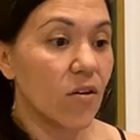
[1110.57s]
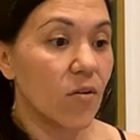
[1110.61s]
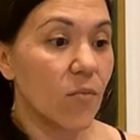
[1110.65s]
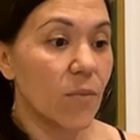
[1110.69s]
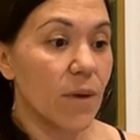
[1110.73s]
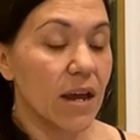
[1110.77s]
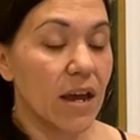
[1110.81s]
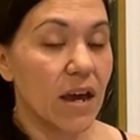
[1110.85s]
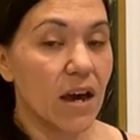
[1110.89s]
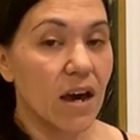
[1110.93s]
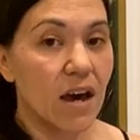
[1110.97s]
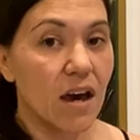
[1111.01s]
oh
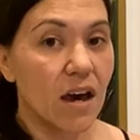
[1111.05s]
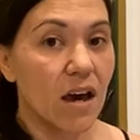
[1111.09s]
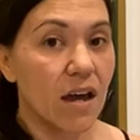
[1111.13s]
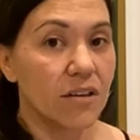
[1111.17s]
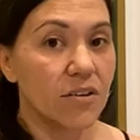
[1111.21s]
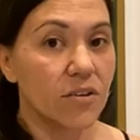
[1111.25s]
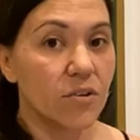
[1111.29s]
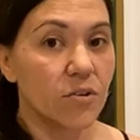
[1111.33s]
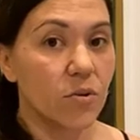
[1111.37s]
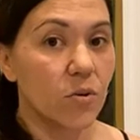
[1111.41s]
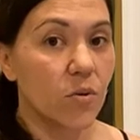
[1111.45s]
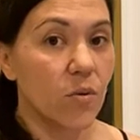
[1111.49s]
my God,
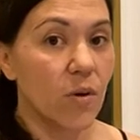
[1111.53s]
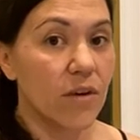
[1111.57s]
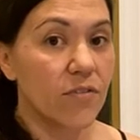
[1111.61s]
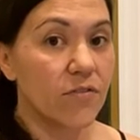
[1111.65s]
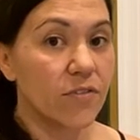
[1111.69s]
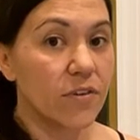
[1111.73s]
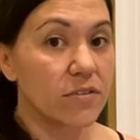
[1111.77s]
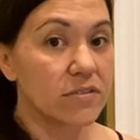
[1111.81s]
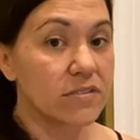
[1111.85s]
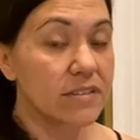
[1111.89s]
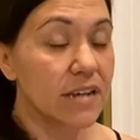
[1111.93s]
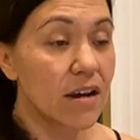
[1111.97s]
you know, I
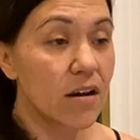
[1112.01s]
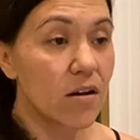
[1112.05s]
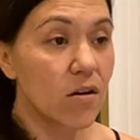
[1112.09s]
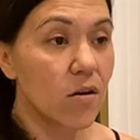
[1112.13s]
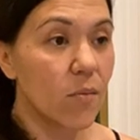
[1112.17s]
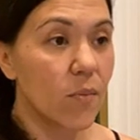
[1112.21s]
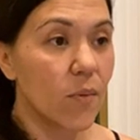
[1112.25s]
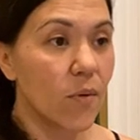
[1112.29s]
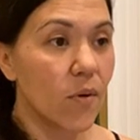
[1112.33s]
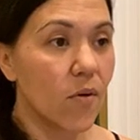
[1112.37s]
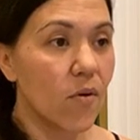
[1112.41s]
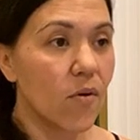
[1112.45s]
feel
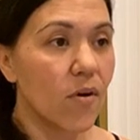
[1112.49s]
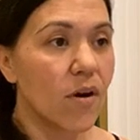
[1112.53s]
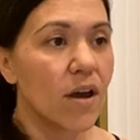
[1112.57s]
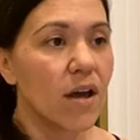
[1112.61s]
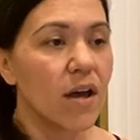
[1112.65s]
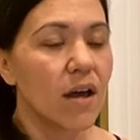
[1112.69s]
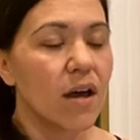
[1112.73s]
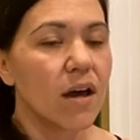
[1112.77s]
terrible.